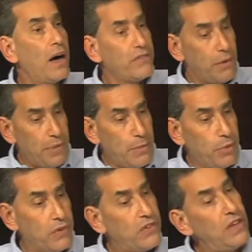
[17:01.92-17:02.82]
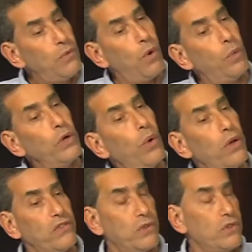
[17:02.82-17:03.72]
So people will see. What we
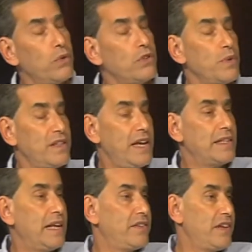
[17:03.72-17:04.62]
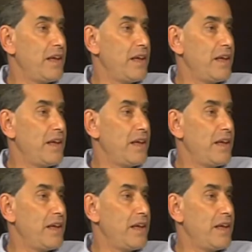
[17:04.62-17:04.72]
also do is we take that same